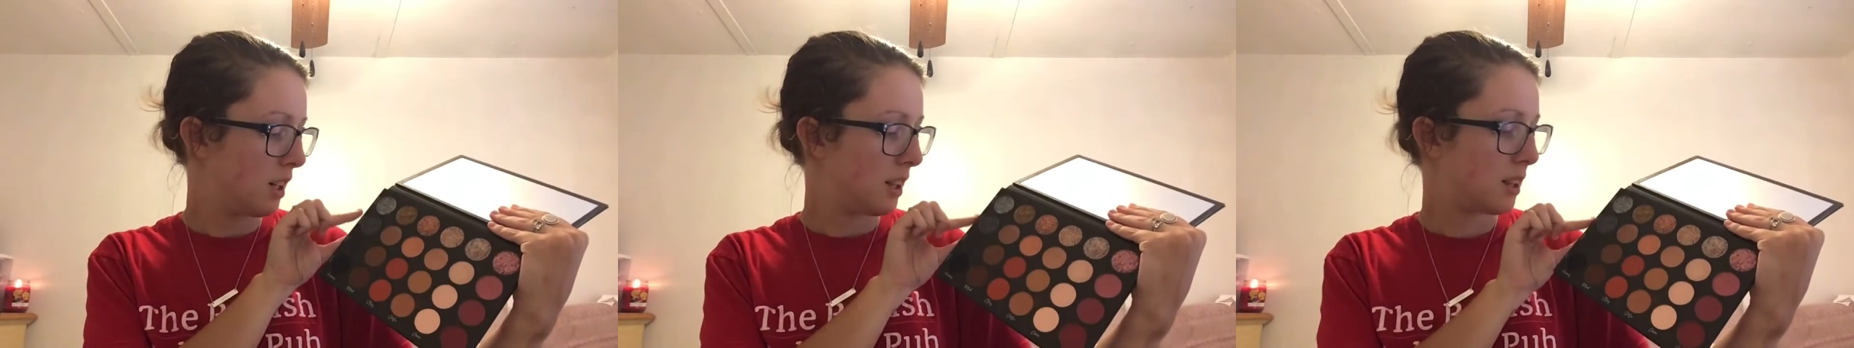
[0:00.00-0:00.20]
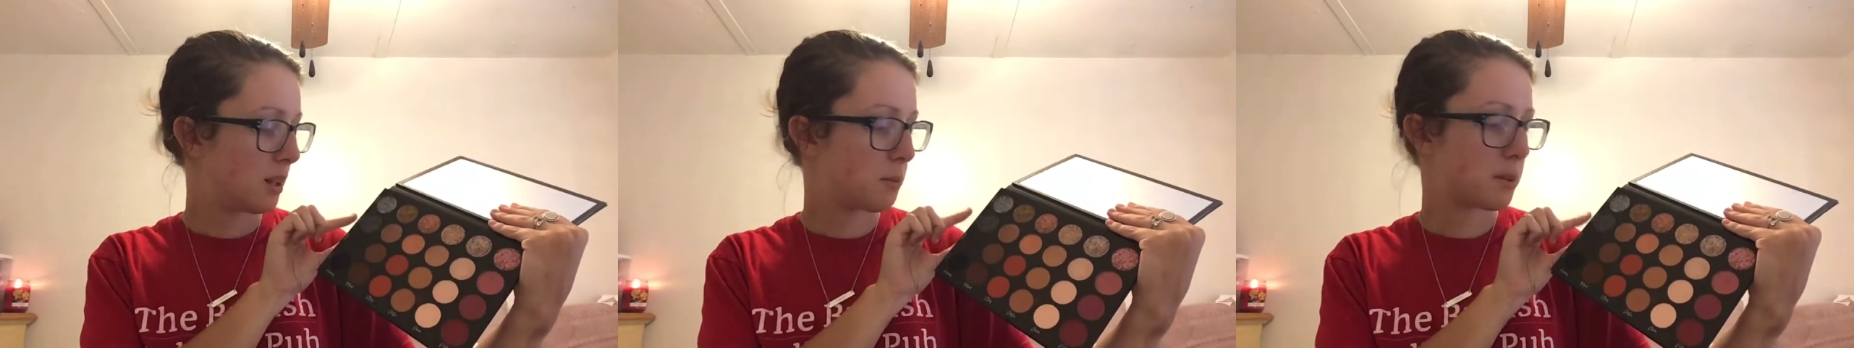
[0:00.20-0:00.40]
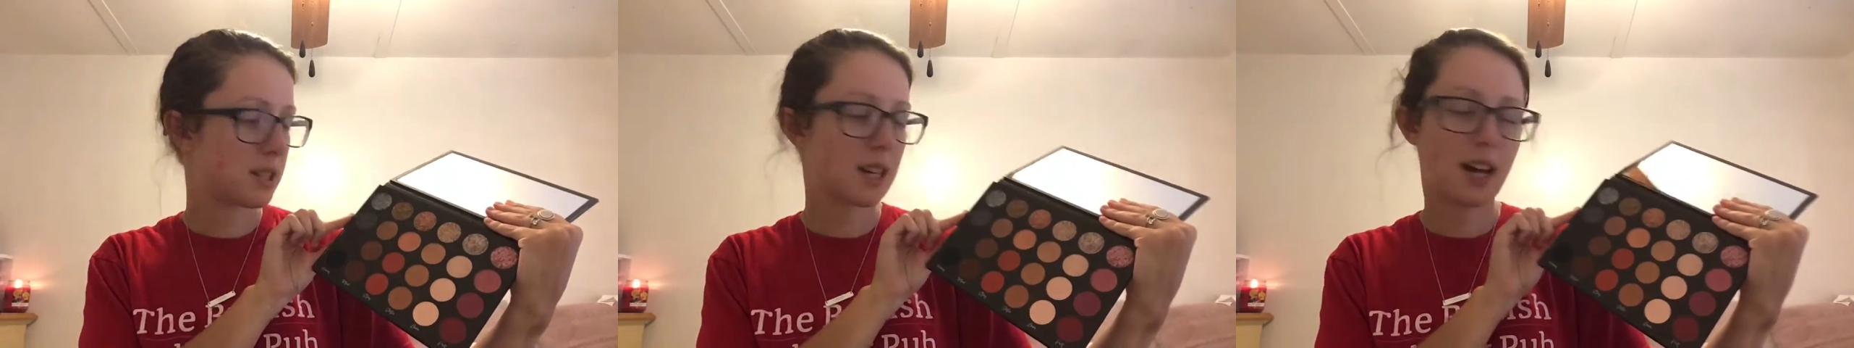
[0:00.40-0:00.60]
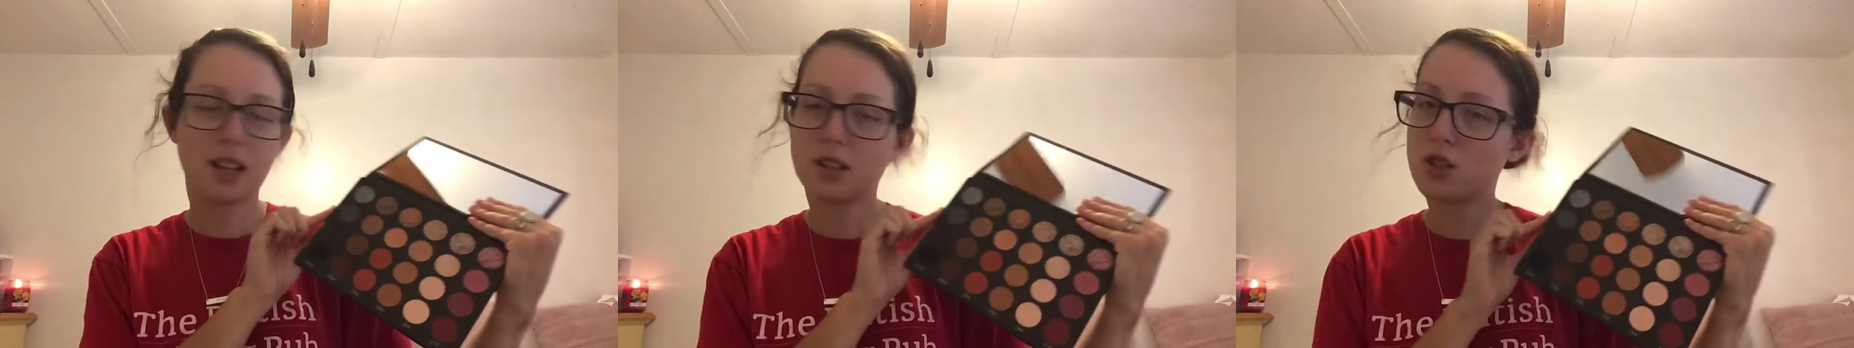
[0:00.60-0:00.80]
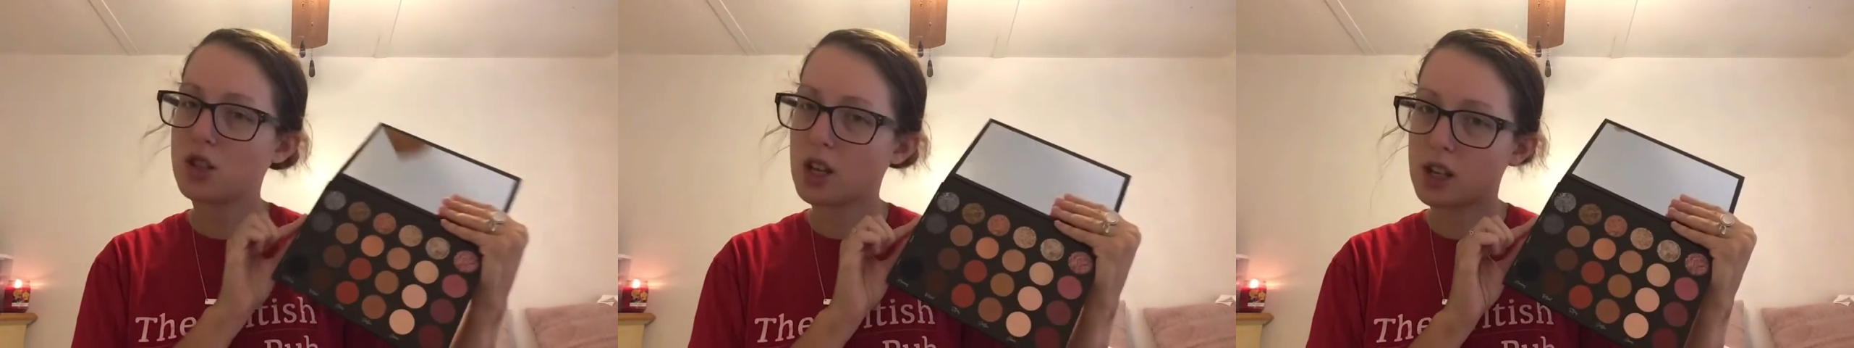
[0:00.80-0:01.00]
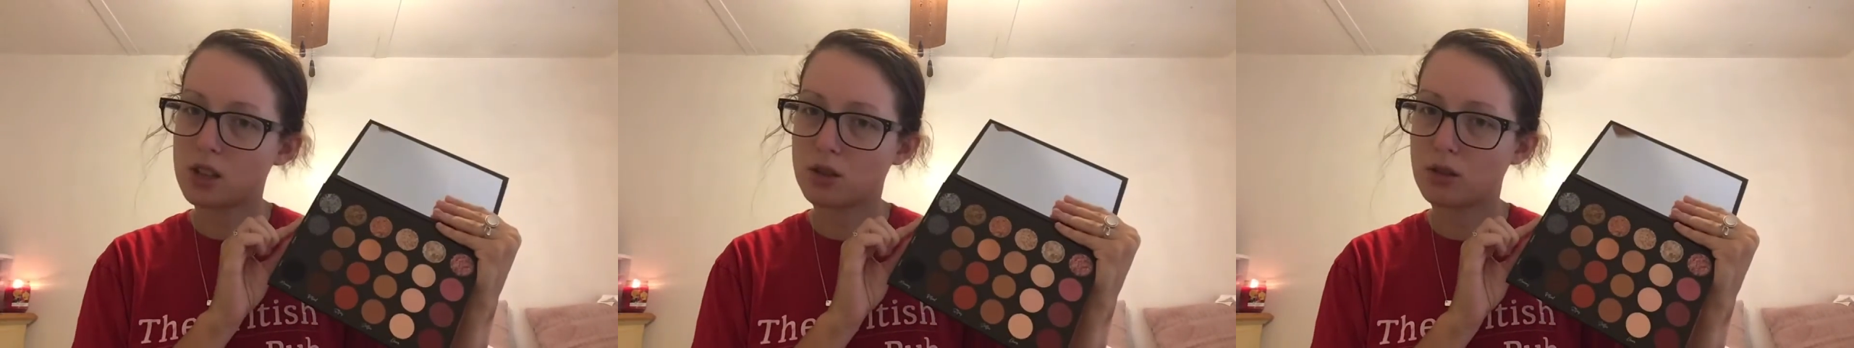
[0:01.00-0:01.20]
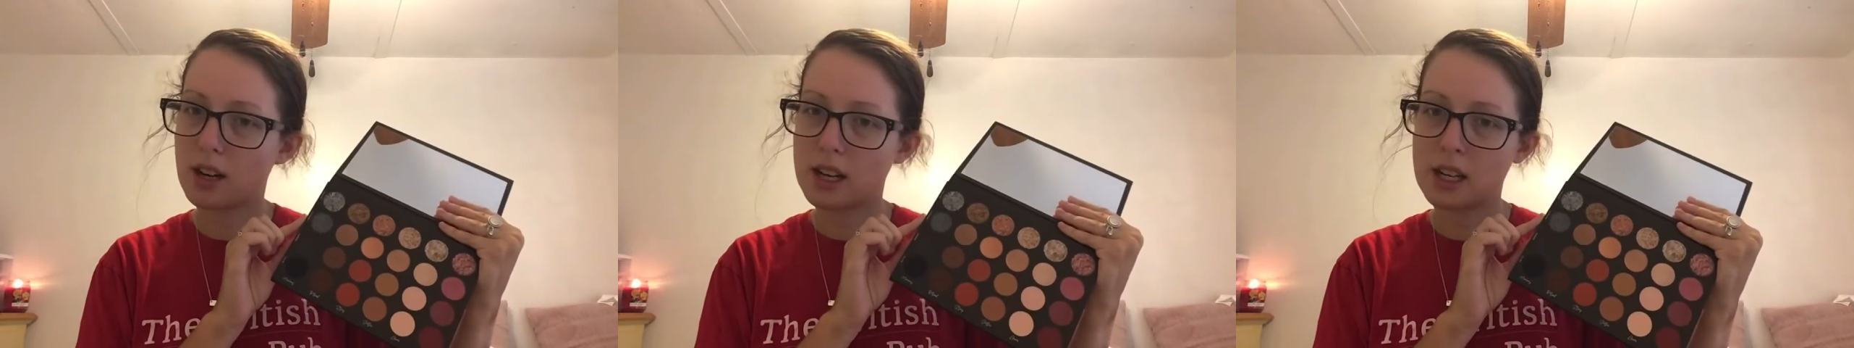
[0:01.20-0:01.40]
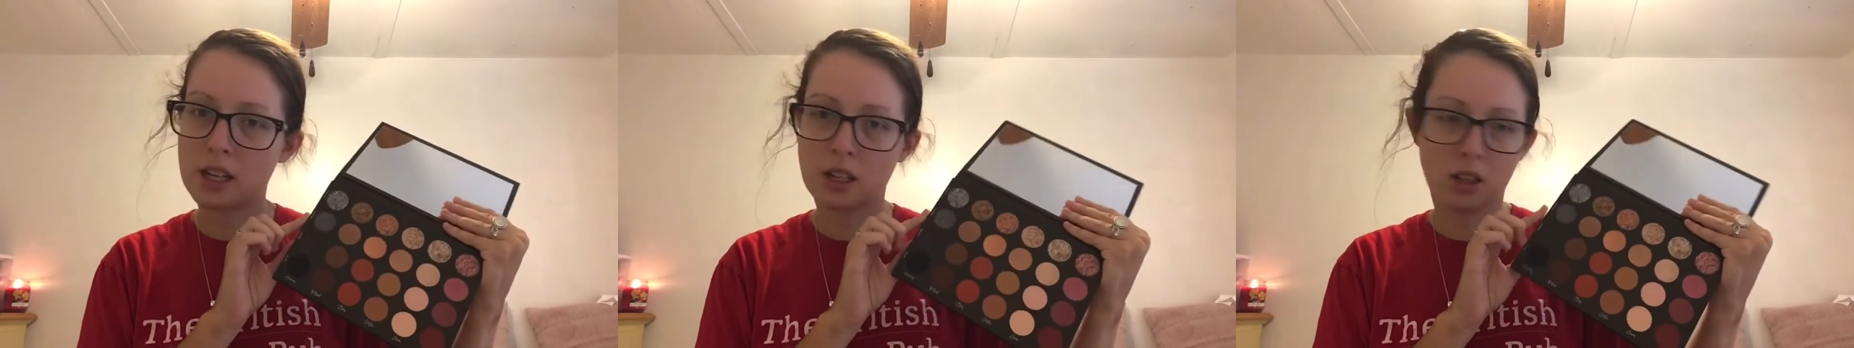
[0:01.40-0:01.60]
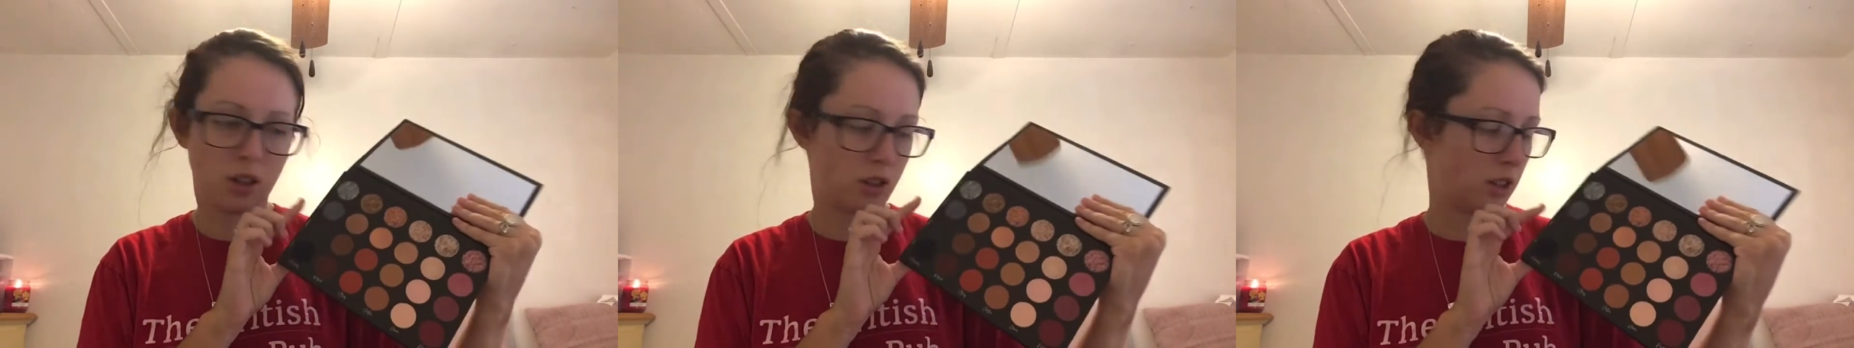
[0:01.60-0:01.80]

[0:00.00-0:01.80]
The metallic shades are right here.